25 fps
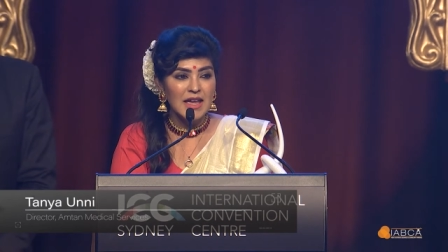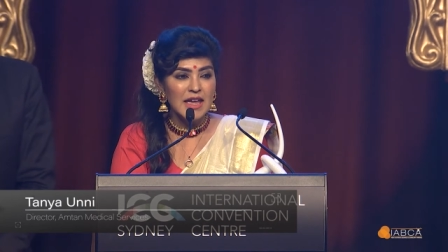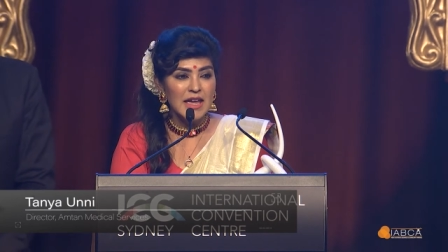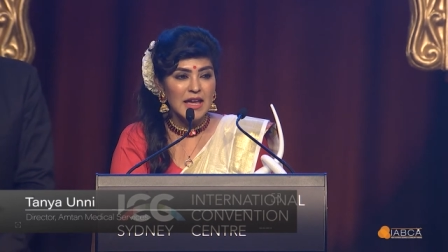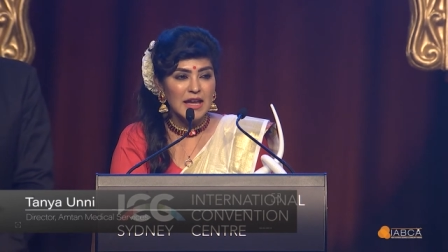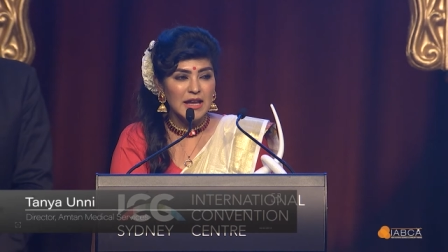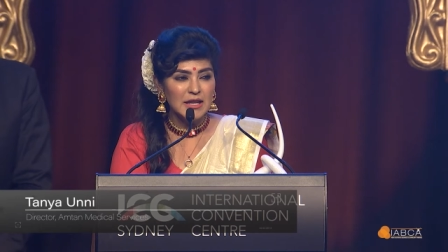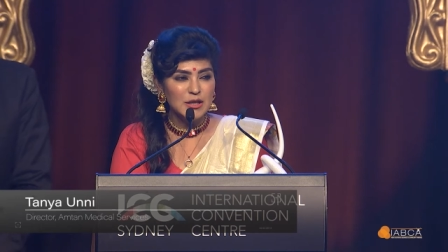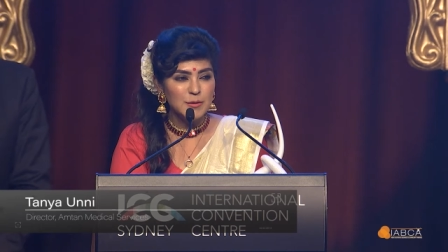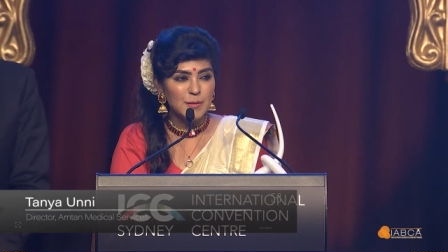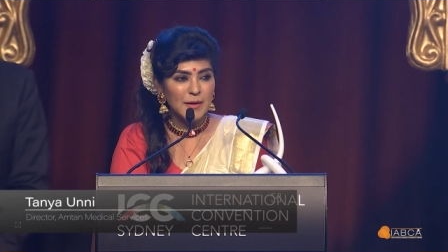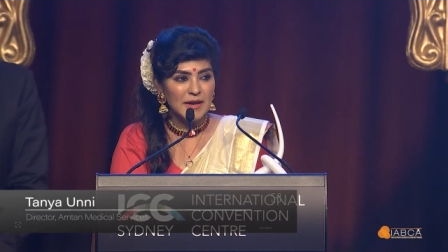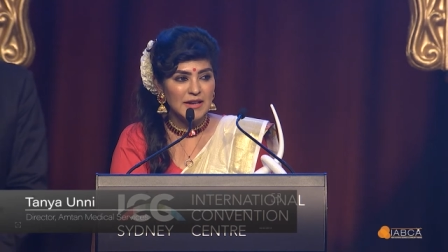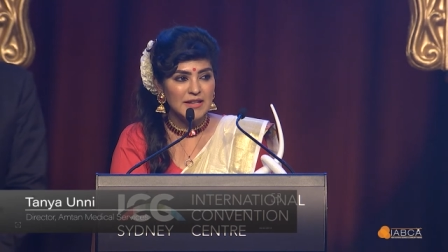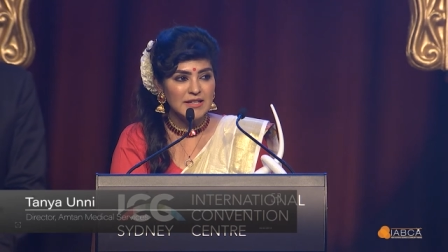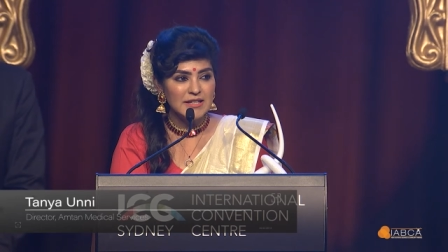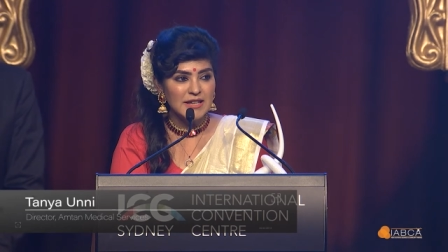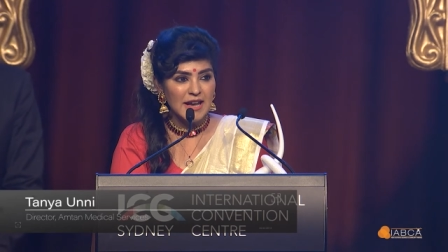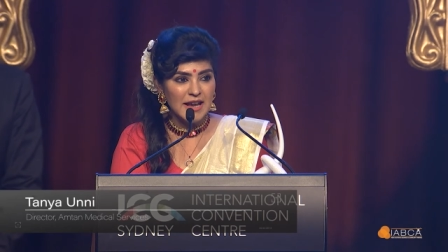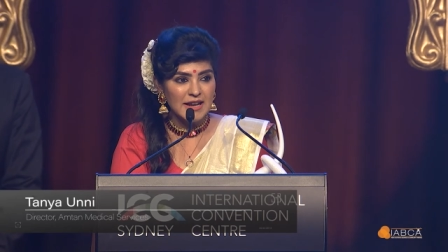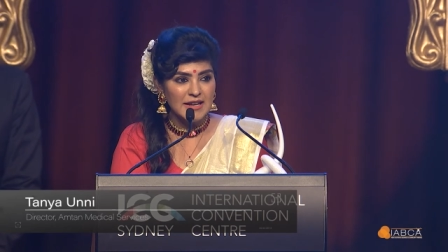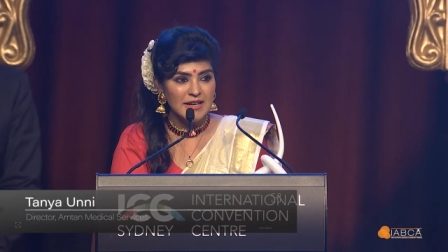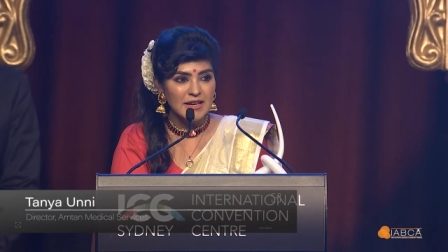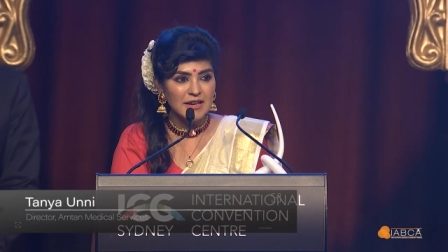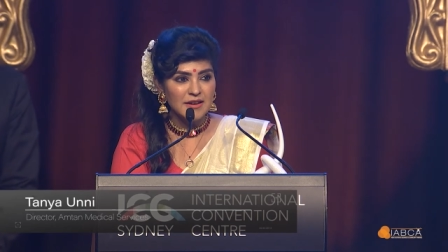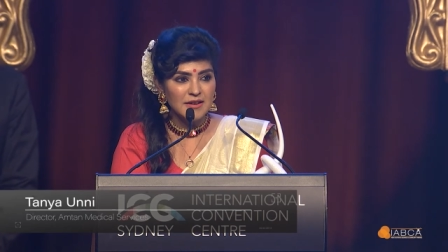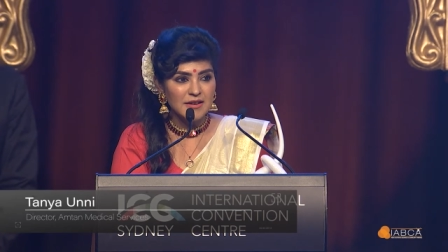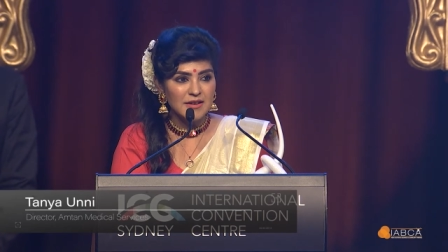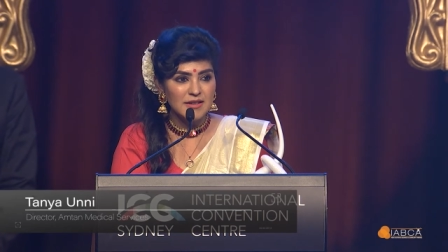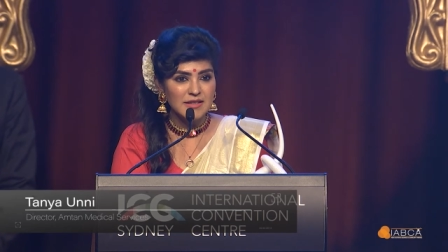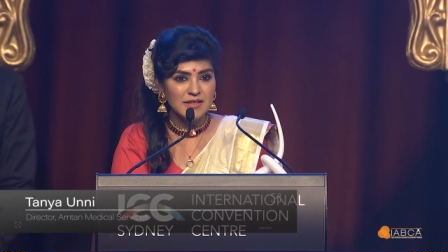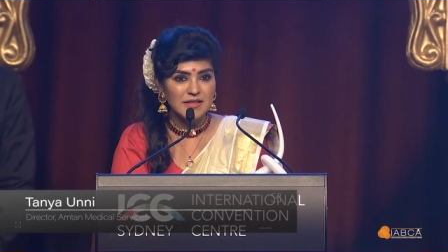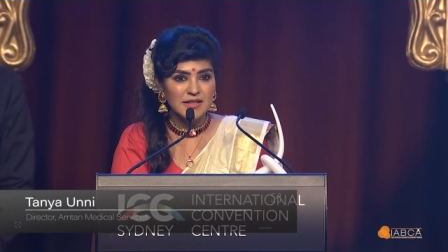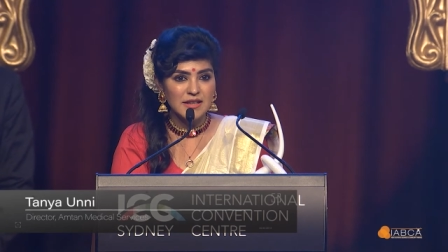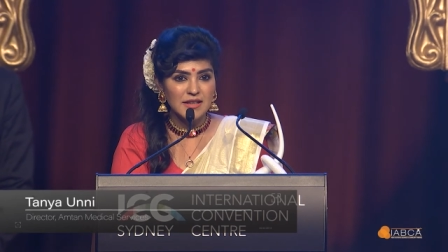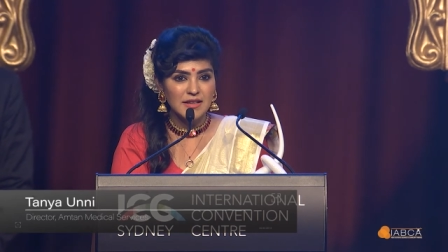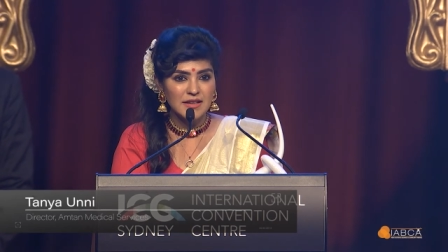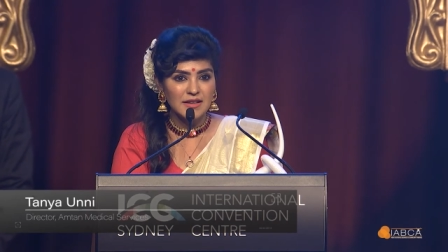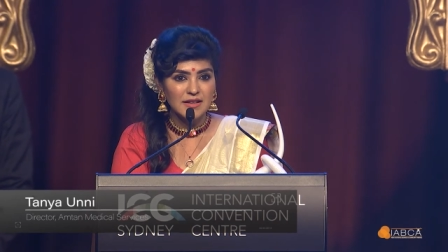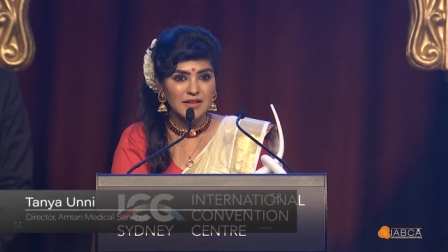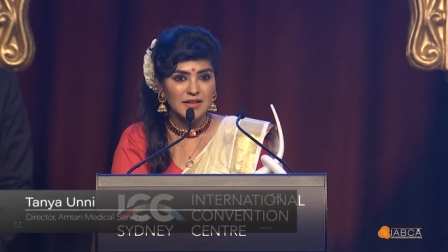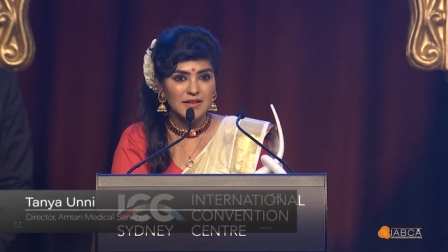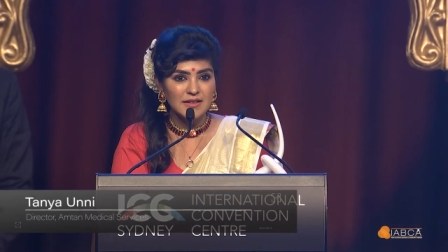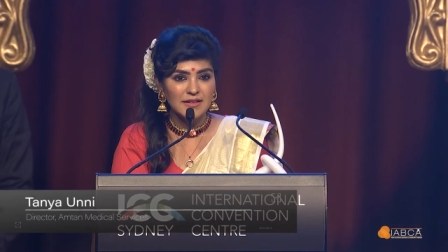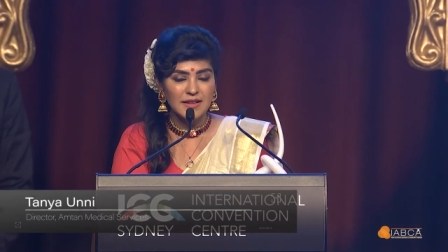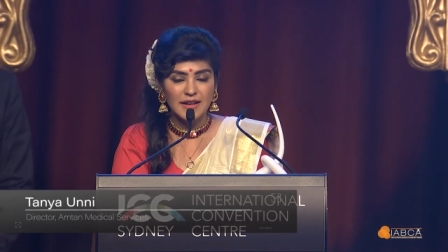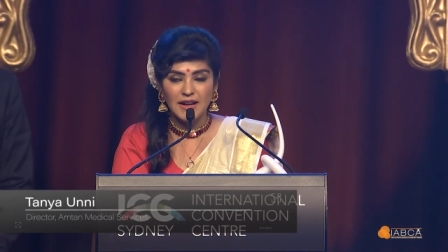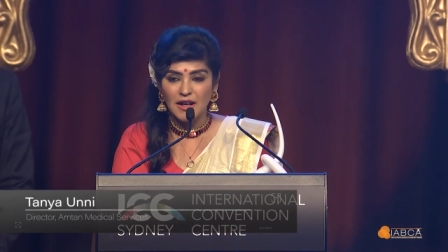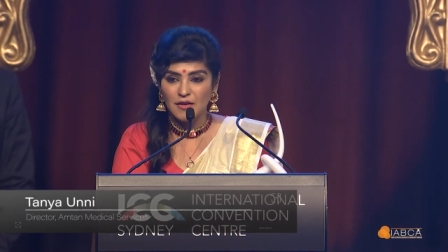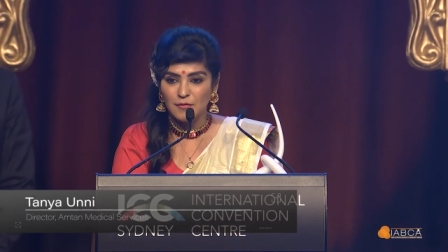It's been 10 years
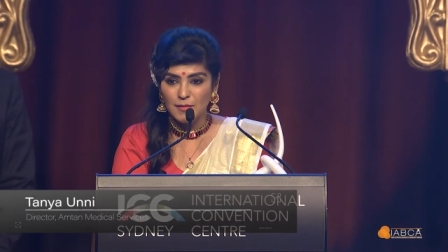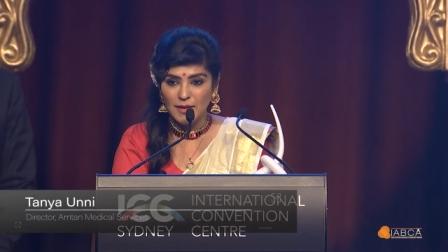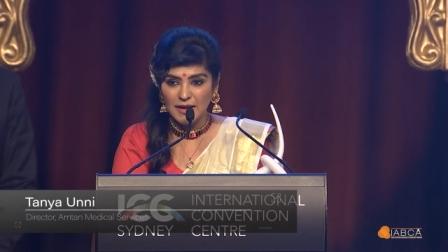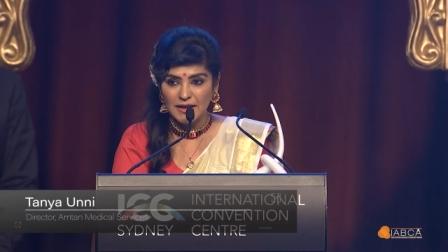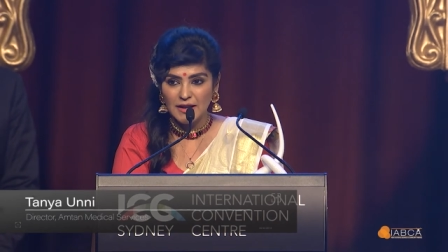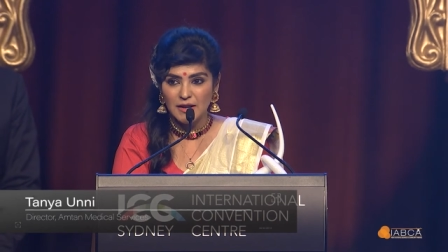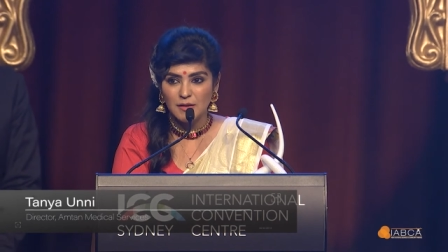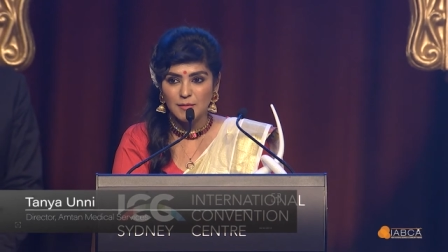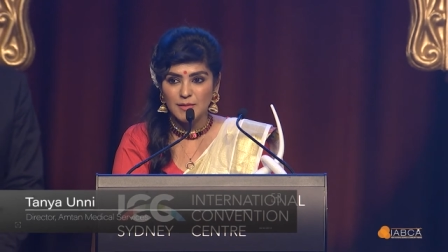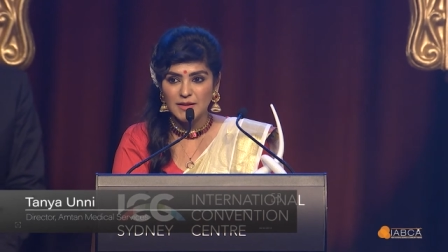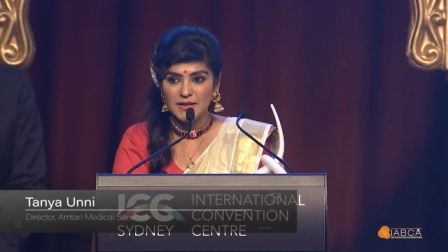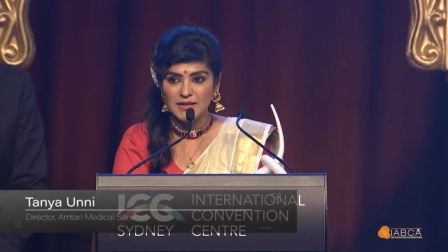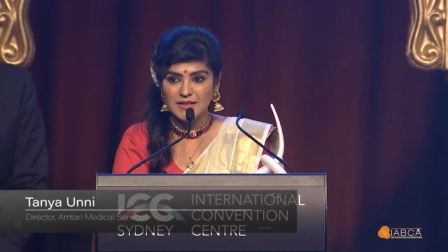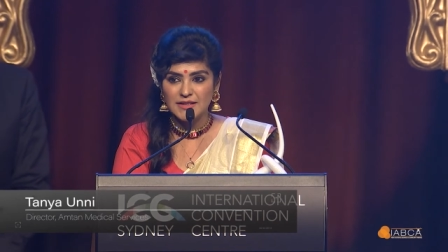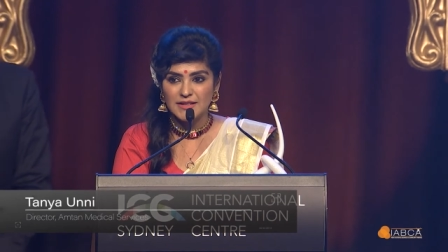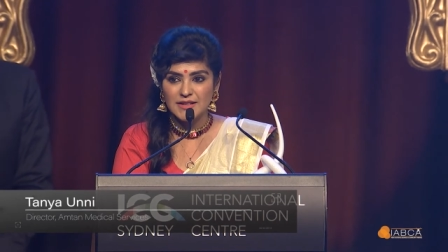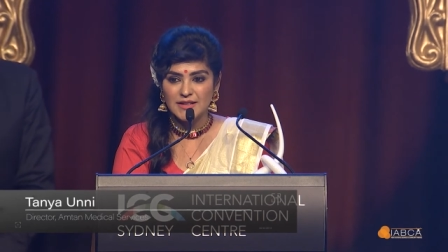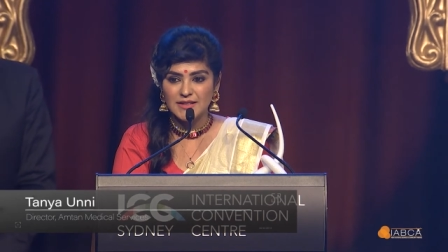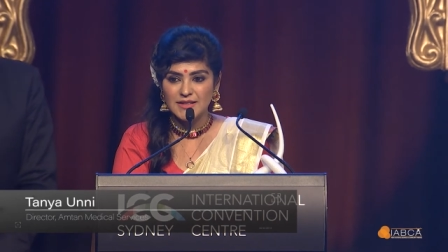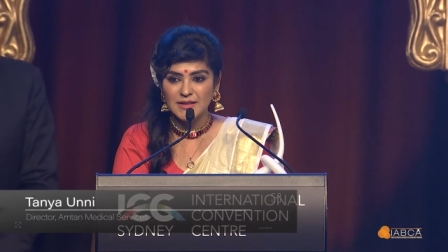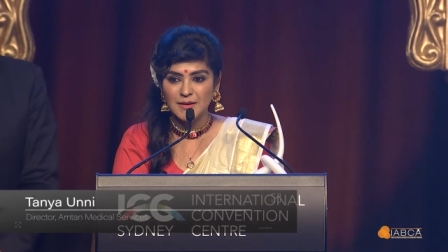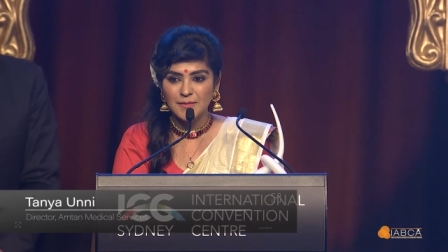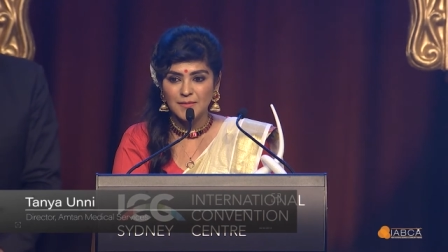that I've been in business.